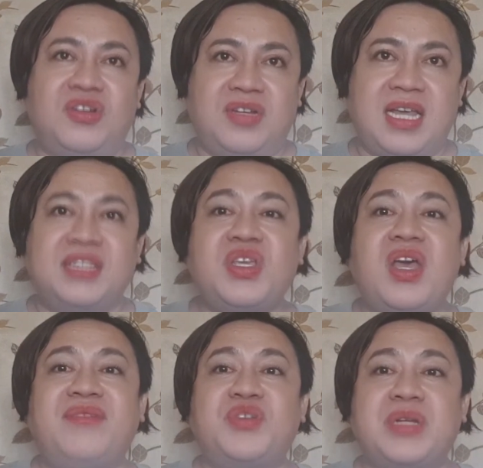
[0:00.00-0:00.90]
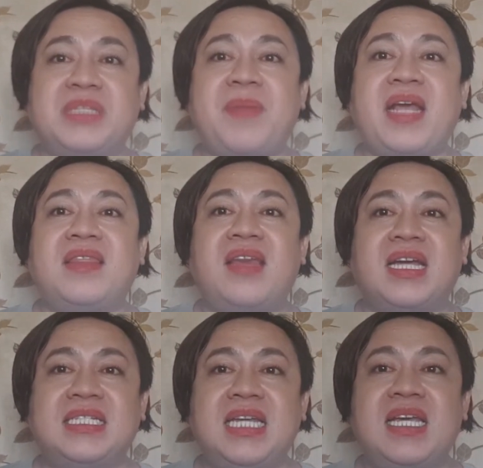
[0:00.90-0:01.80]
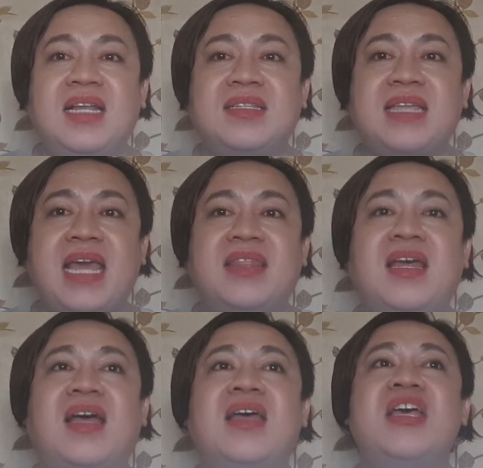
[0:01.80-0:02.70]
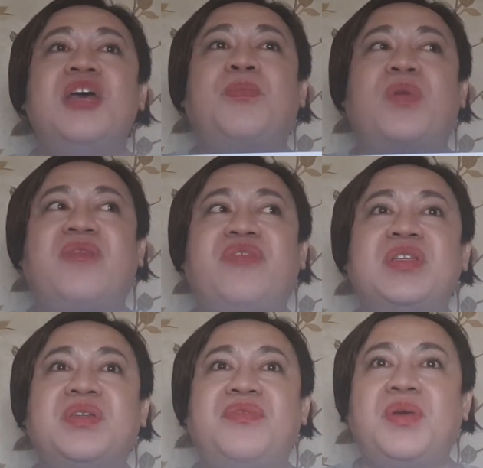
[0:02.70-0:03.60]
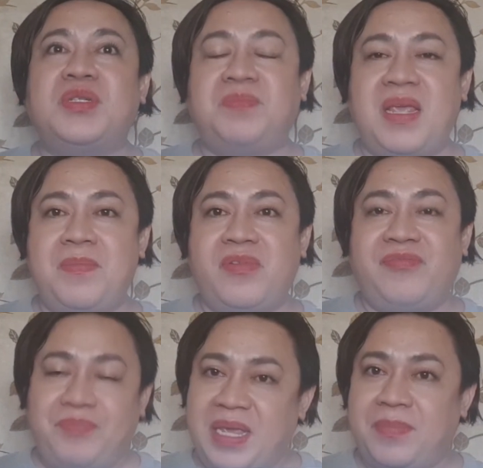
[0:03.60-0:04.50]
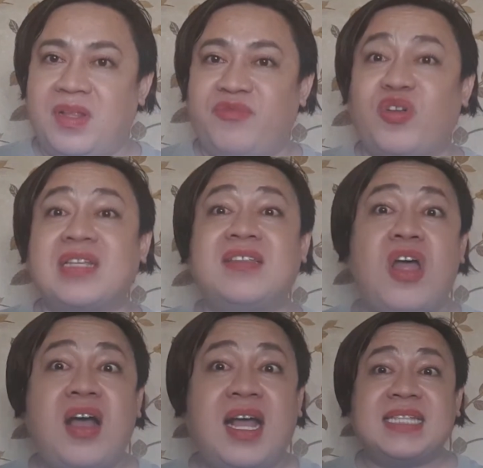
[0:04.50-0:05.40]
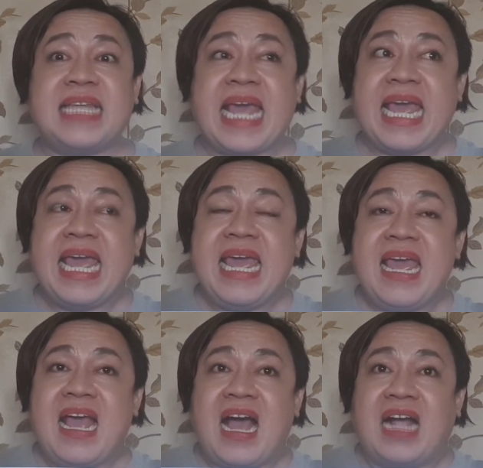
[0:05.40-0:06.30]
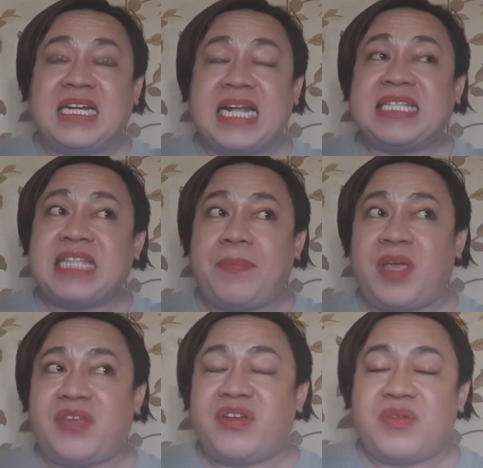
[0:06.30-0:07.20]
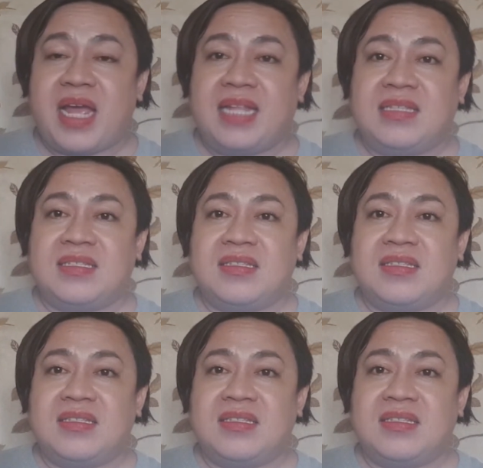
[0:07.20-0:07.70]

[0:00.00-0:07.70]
Okay, so you have to respect the ideals and the preference of those people for as long they are not stepping in your rights,